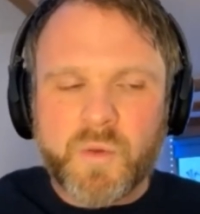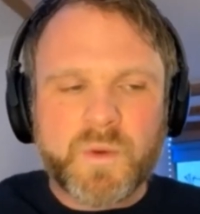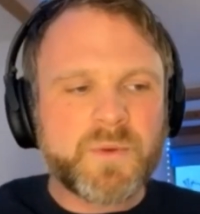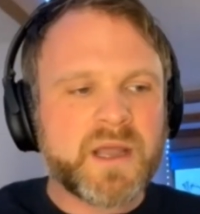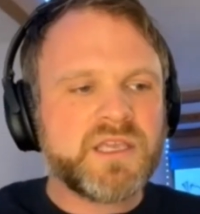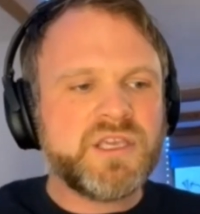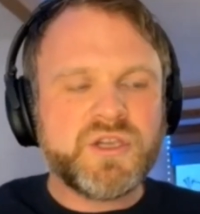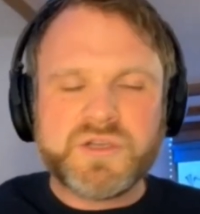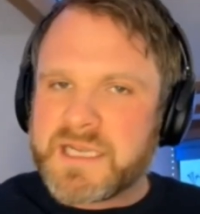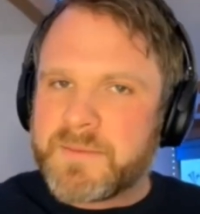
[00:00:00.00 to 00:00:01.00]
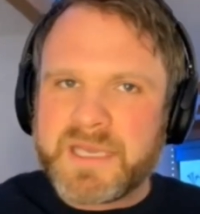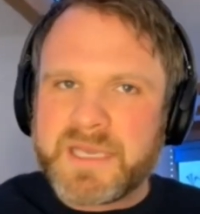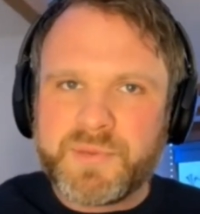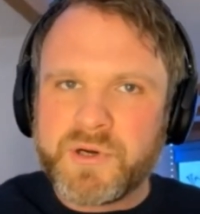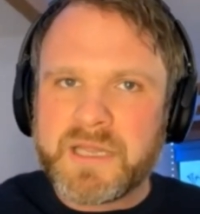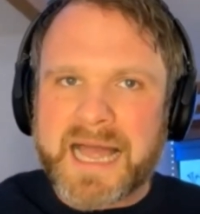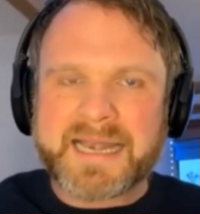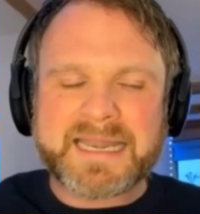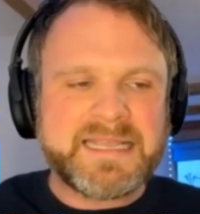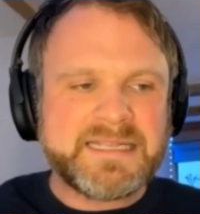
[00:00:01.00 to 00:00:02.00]
We were using people
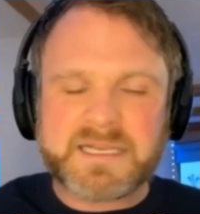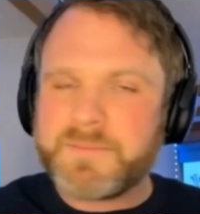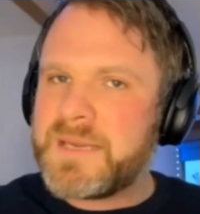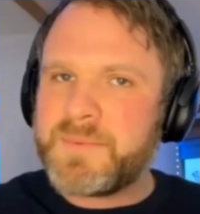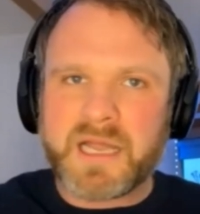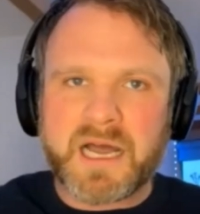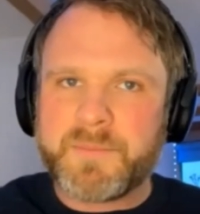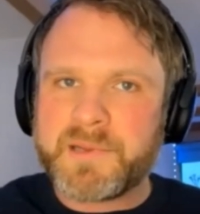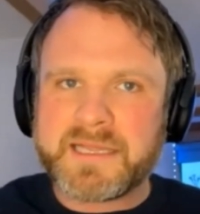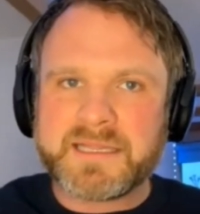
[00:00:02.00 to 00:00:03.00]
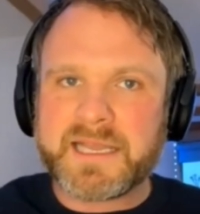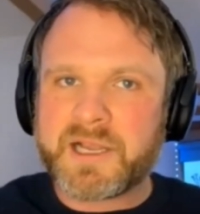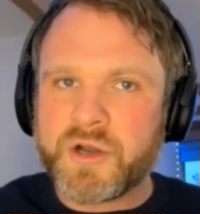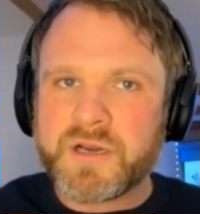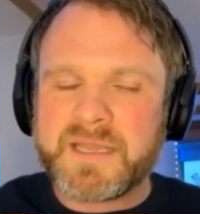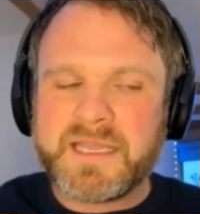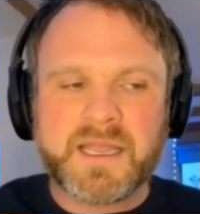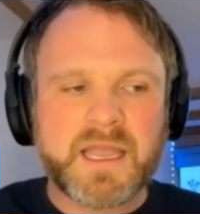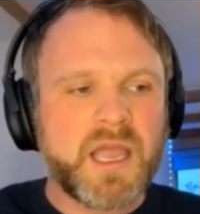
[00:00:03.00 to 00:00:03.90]
and eating people up in the economy.